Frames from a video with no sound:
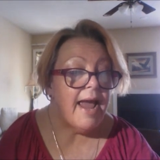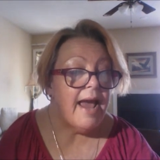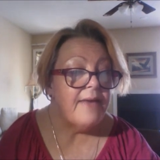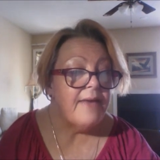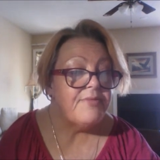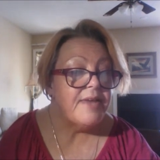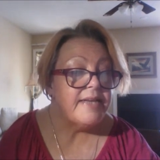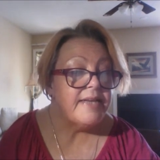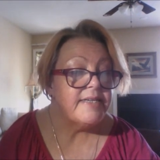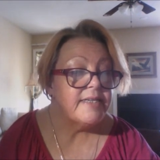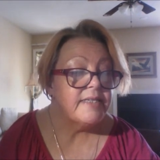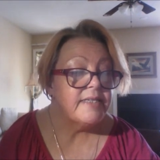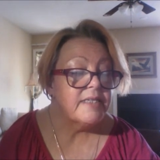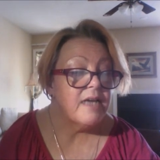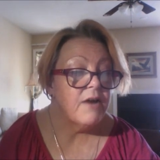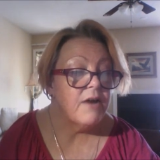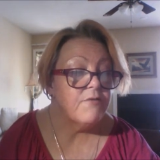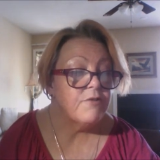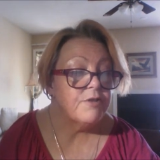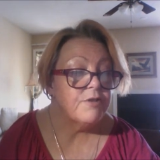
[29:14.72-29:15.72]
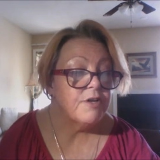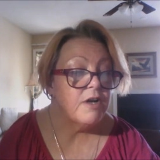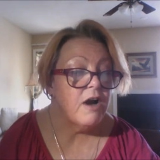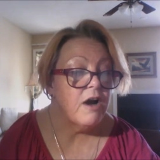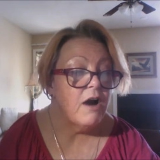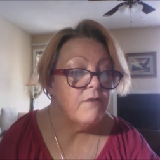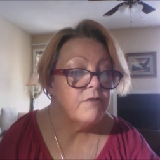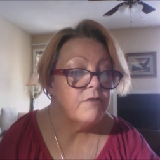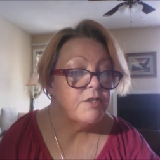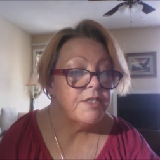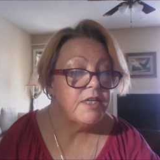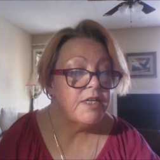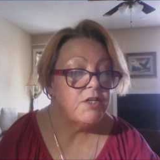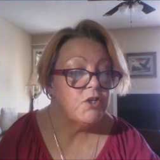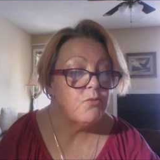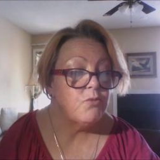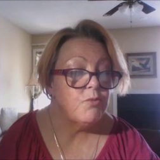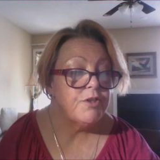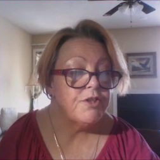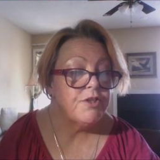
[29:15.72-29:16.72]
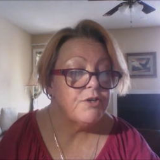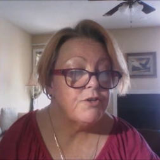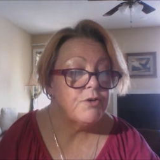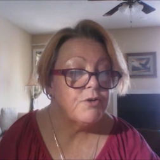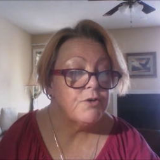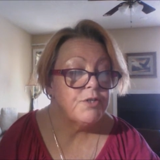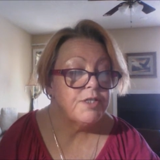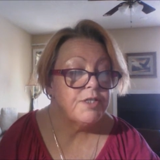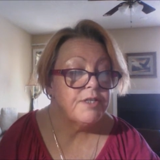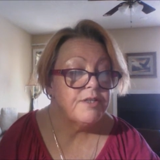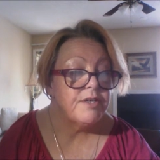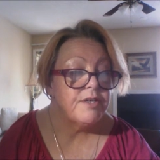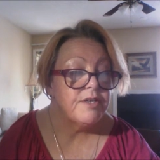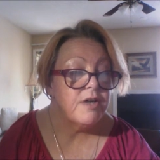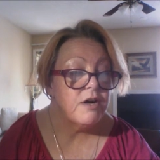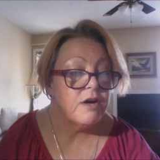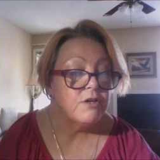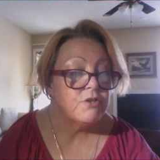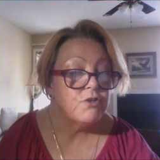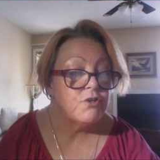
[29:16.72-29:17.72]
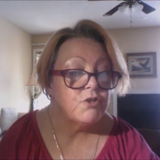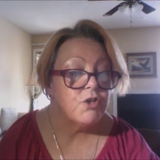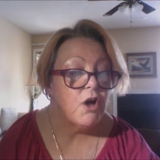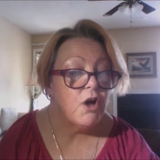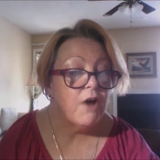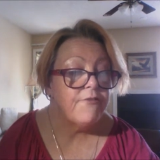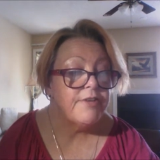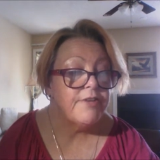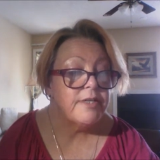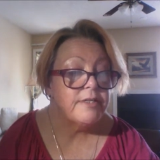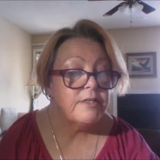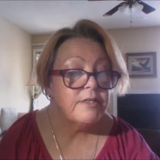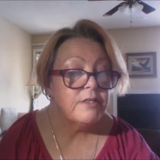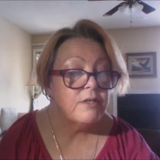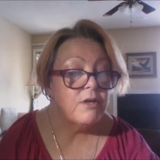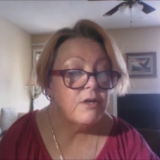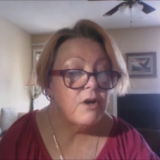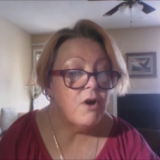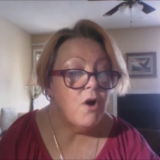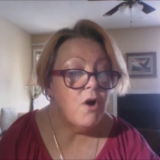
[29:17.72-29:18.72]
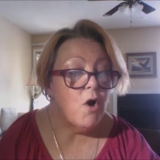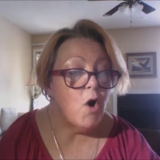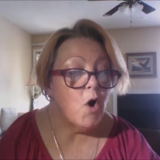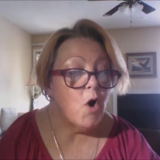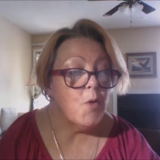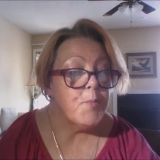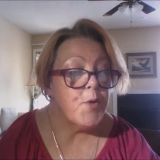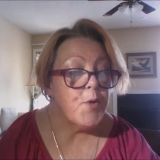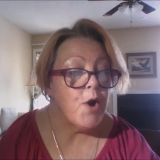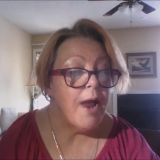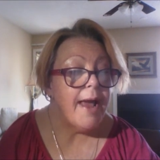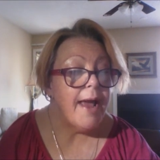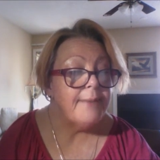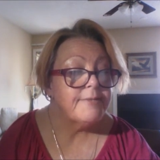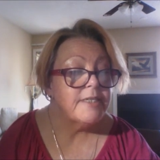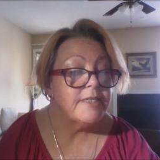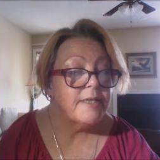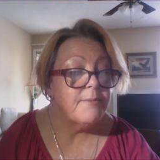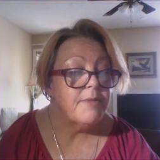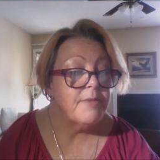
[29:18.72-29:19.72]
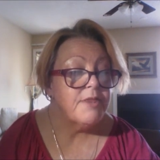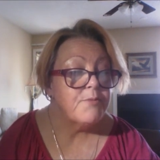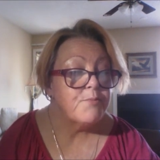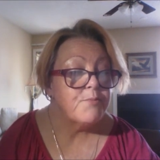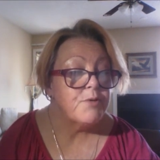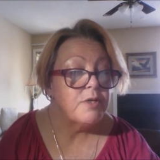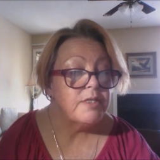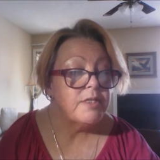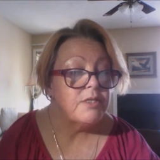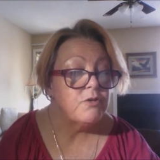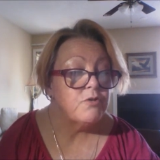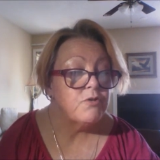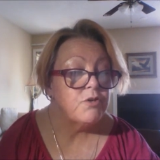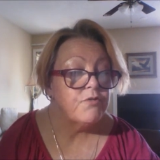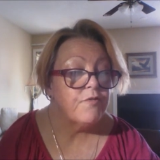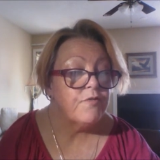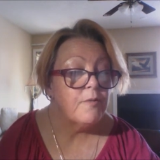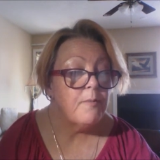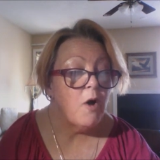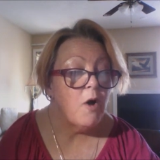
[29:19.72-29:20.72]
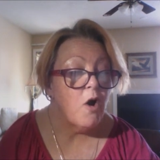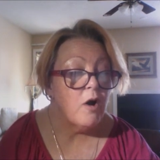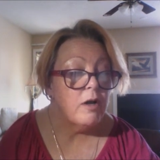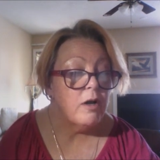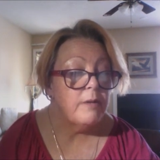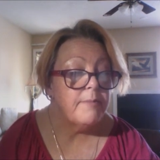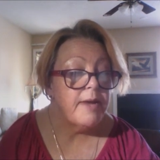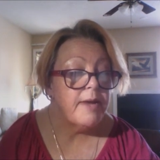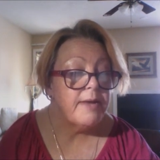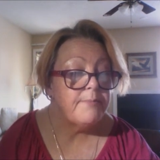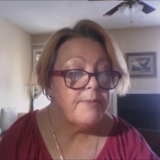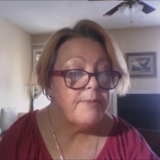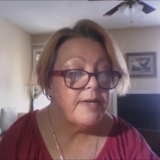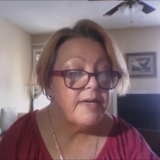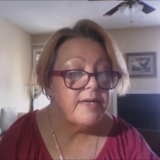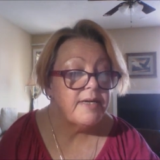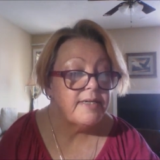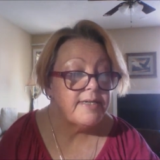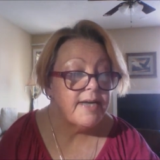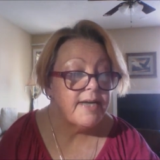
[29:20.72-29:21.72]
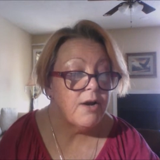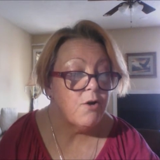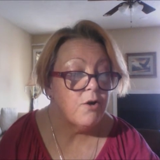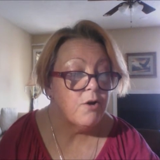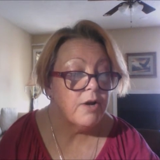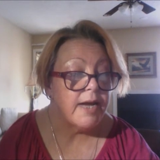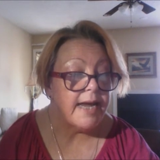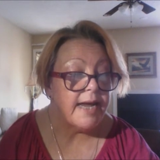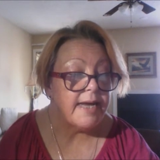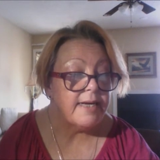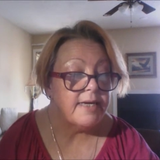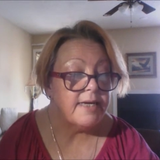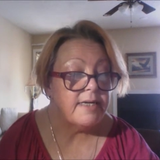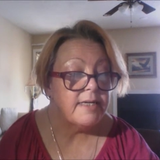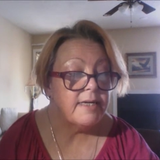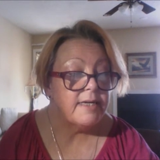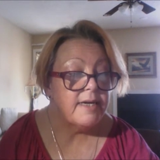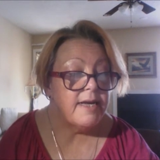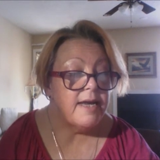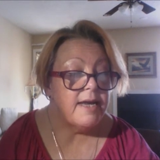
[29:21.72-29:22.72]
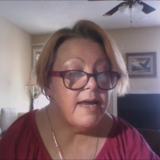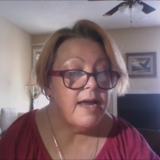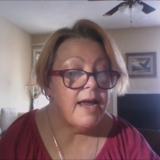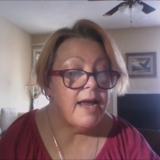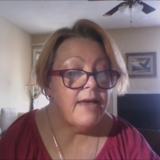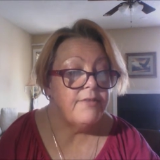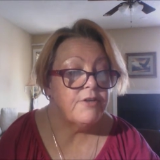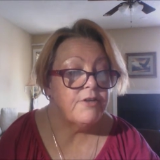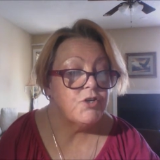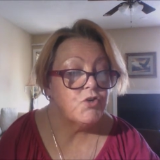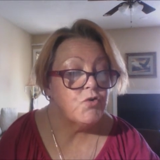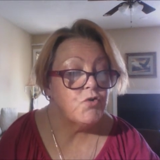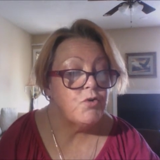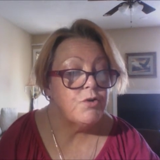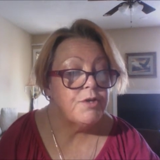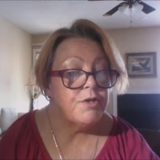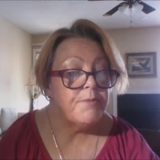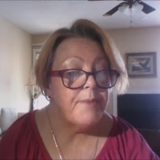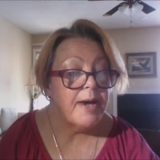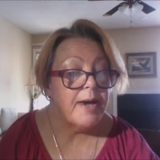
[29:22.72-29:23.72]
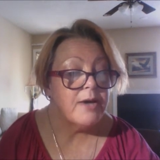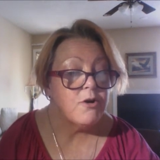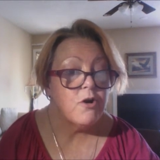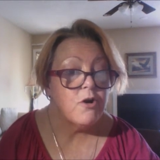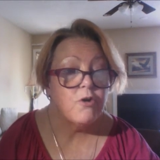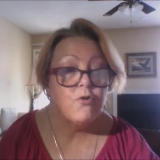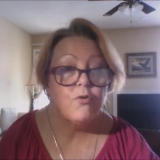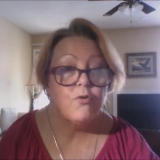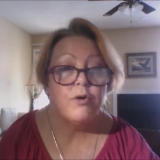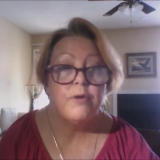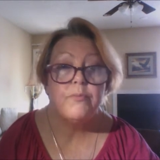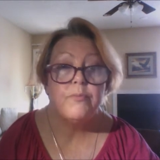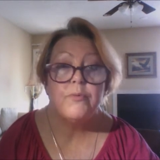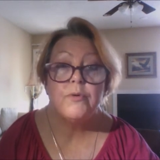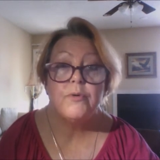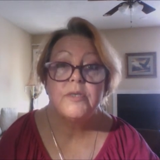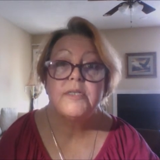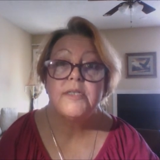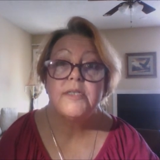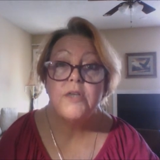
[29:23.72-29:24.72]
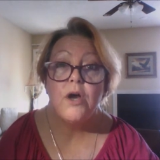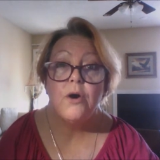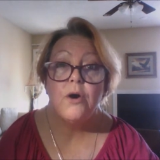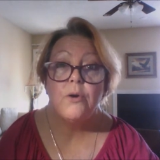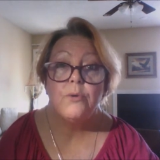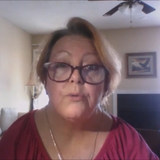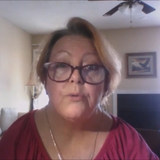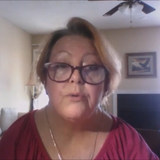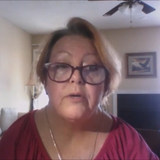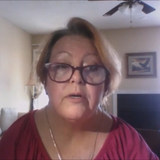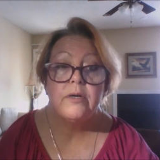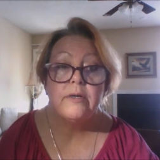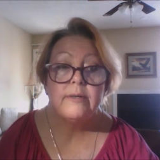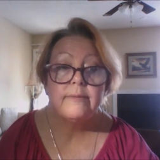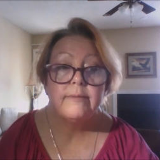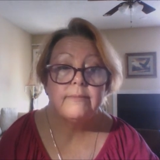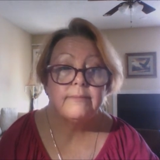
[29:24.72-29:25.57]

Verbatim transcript: Had they discovered the conversation with the nurse at the doctor's office? Or perhaps some of the prisoners from Haarlem had been interrogated, and the truth about our group was known.